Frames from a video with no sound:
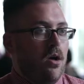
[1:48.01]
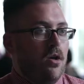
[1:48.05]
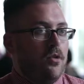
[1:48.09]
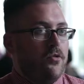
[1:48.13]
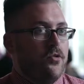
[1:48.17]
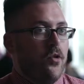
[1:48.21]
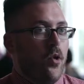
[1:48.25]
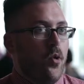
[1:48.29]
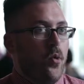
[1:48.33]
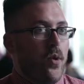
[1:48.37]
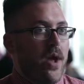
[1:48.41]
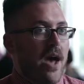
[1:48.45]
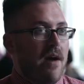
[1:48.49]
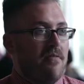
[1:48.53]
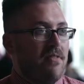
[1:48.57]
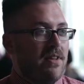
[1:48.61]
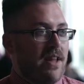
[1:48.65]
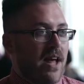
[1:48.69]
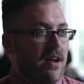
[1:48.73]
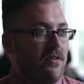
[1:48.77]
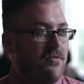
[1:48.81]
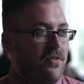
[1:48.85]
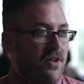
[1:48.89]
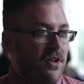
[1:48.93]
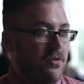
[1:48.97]
So we have a
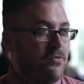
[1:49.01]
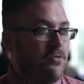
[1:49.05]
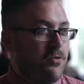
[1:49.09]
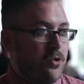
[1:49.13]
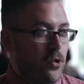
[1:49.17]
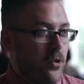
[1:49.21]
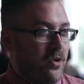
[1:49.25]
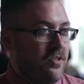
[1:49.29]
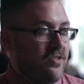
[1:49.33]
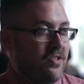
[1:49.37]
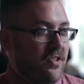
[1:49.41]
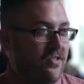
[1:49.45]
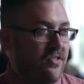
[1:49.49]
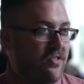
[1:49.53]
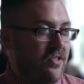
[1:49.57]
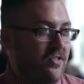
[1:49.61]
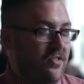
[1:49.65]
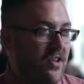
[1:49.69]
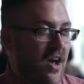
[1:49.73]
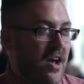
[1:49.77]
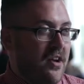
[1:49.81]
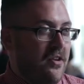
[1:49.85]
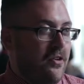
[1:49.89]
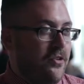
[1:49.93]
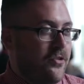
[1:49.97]
lot of influence as
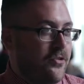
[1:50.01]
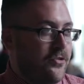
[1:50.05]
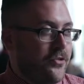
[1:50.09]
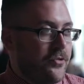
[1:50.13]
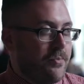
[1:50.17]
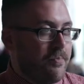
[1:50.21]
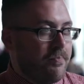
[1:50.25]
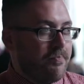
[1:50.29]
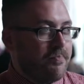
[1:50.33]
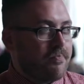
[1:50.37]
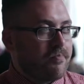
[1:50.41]
designers